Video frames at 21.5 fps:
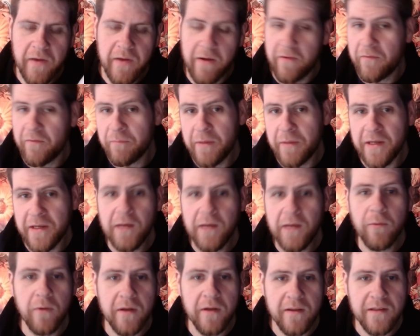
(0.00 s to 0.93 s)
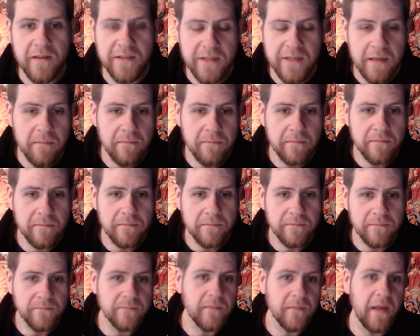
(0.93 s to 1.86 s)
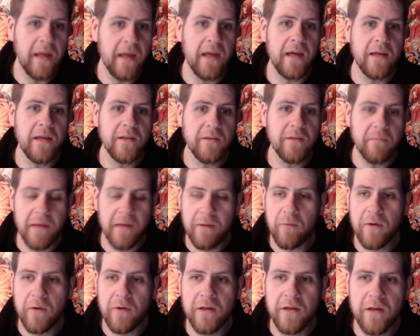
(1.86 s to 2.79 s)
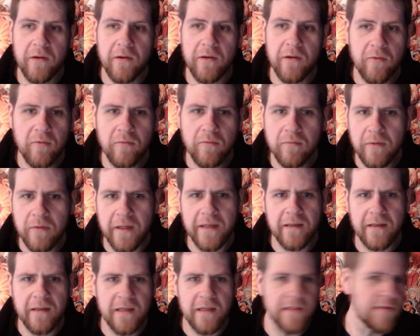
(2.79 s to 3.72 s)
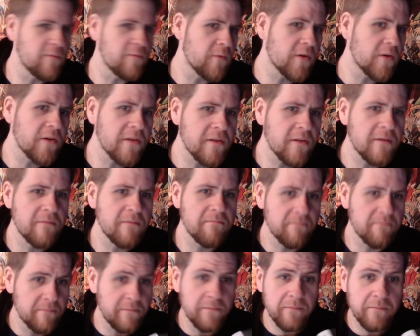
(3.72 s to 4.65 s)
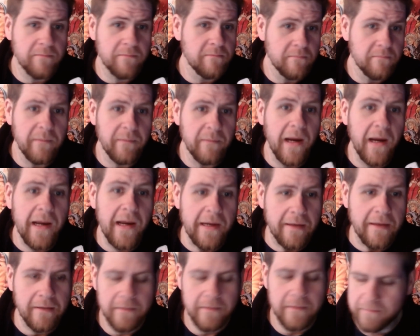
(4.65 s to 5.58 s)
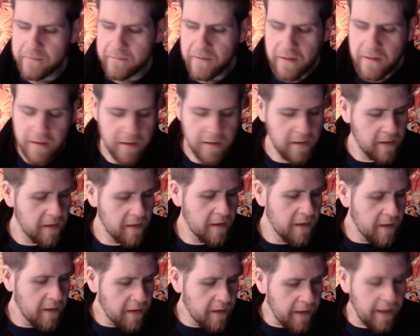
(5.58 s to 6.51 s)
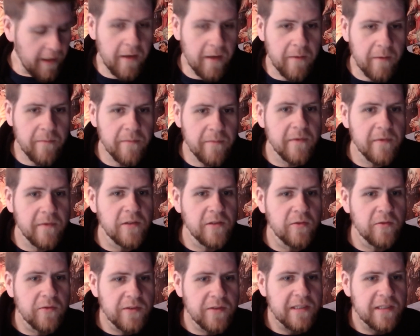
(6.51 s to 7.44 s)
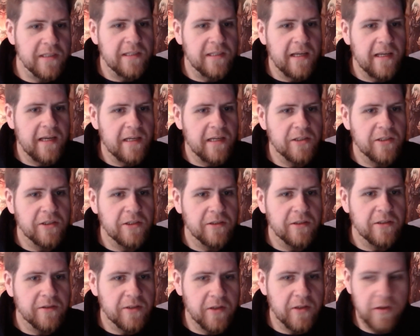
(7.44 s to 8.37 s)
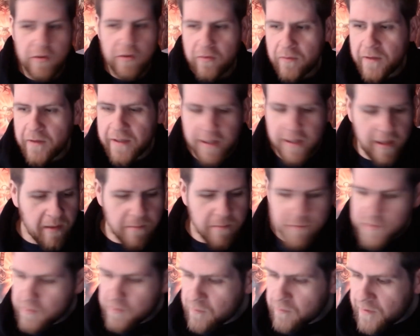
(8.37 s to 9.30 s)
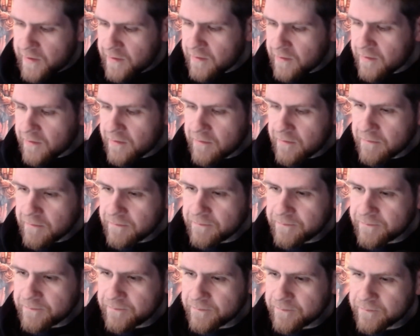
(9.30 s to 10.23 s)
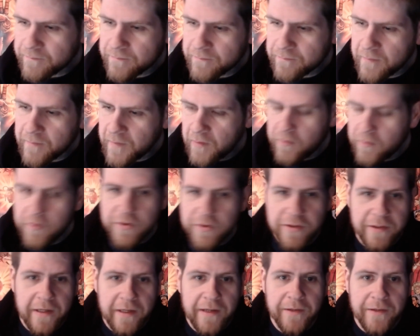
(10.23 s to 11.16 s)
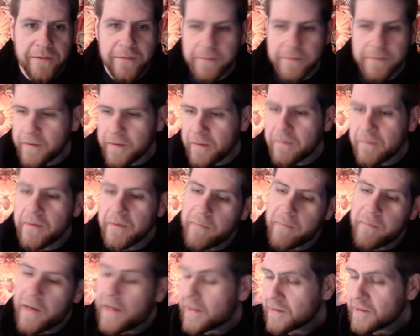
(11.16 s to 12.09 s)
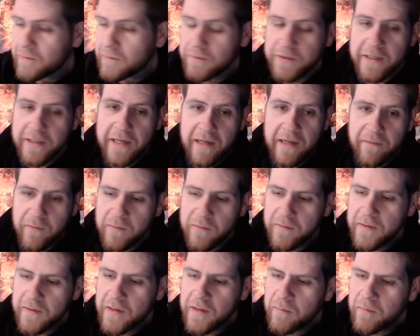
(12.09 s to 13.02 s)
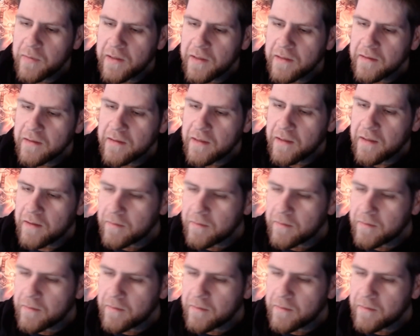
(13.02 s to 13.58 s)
of picking one of these up, and you may want to know, is it worth buying? The DualSense Edge, so it comes with, of course, you got the box, which I have over there, but